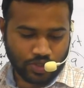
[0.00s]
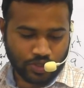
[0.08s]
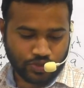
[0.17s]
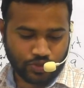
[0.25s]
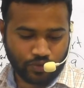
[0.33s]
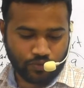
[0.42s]

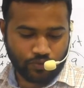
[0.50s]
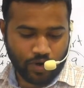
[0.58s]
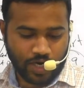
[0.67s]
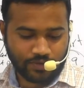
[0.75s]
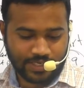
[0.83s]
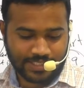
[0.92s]
So
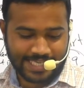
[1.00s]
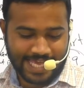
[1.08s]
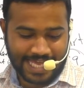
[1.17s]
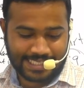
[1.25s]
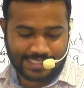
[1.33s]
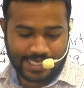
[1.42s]
what was the
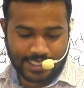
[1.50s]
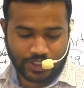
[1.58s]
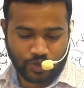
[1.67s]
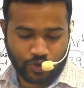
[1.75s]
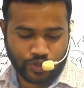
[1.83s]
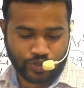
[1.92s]
exact
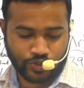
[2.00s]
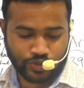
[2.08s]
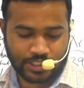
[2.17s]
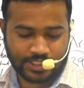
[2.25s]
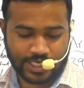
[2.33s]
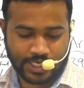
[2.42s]

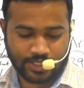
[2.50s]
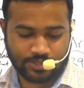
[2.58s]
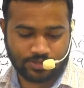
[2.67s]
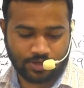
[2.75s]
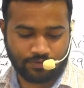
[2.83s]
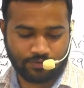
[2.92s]
constitutional
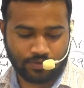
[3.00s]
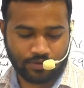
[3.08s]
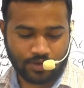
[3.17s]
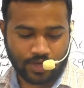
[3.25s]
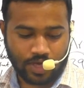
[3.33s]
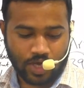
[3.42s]
status of
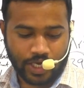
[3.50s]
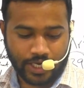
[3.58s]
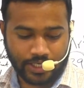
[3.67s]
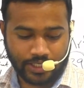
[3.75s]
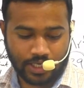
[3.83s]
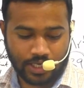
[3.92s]

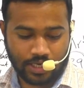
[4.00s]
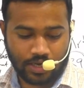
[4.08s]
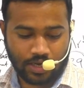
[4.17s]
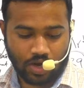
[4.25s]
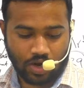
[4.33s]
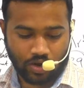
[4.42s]
India
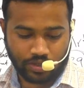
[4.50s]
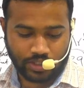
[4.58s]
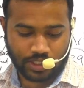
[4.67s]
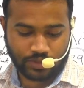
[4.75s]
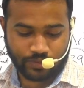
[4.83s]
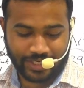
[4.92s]
on
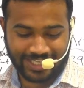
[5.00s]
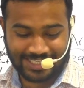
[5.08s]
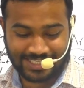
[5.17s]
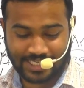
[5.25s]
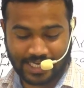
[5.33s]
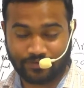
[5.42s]
the
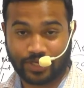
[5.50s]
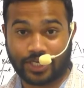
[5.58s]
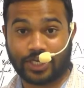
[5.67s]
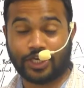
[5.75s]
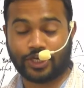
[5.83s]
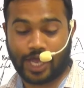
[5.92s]
26th
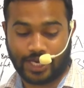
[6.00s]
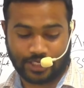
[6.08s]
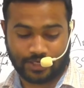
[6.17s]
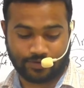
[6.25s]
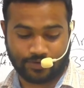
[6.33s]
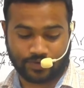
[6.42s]
January
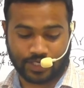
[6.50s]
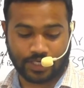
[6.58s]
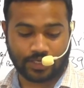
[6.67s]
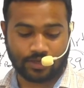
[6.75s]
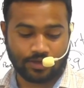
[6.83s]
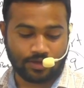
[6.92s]

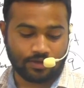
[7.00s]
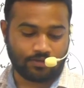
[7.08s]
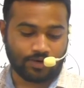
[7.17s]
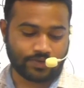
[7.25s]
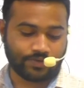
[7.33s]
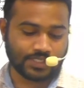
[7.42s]
1950?
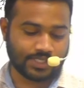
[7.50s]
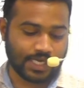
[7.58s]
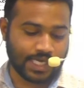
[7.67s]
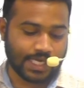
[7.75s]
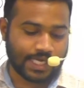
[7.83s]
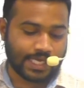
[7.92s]
What was
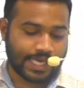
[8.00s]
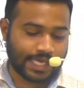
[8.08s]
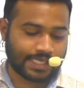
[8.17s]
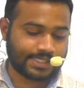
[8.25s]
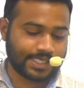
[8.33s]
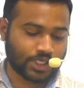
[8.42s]
the
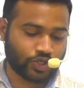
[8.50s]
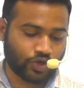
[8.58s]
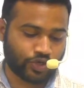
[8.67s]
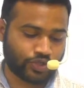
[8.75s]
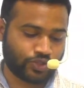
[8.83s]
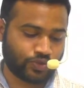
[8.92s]
exact
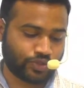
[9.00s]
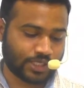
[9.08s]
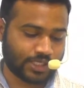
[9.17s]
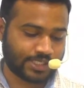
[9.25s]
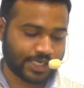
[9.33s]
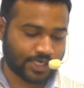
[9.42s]

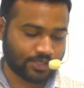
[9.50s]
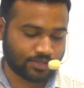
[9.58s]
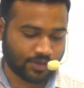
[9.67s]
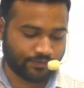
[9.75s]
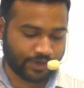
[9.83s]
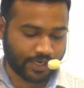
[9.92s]
constitutional status
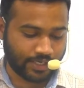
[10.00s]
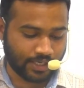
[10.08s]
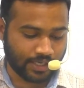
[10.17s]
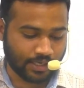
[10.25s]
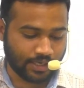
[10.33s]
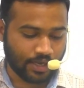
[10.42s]
of
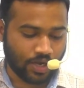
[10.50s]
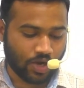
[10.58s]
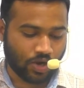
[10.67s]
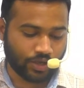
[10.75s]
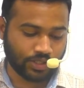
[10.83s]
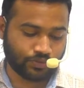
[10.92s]
India
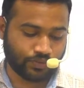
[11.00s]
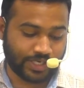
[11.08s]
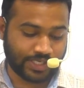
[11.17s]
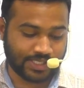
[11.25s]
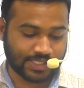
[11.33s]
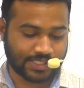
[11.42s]
on
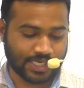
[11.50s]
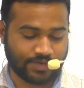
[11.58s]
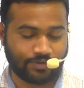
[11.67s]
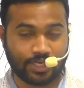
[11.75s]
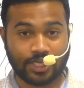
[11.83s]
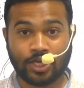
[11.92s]
26th
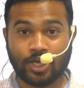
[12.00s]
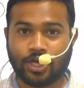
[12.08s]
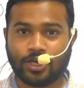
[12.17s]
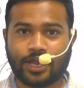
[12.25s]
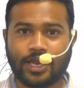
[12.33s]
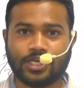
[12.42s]
January
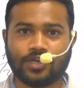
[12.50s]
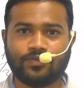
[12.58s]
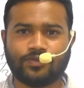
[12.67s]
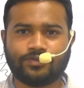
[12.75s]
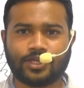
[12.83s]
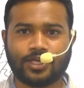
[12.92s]

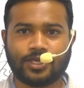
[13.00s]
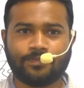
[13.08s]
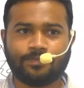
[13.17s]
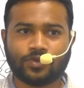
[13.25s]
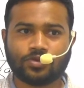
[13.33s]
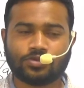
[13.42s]
1950?
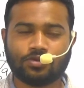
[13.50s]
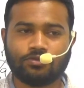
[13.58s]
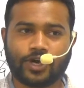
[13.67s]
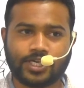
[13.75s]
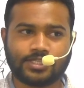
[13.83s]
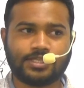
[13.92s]
So
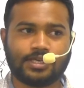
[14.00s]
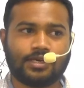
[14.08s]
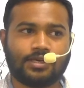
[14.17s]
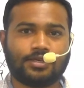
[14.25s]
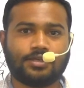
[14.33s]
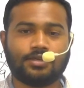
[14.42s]
what is that?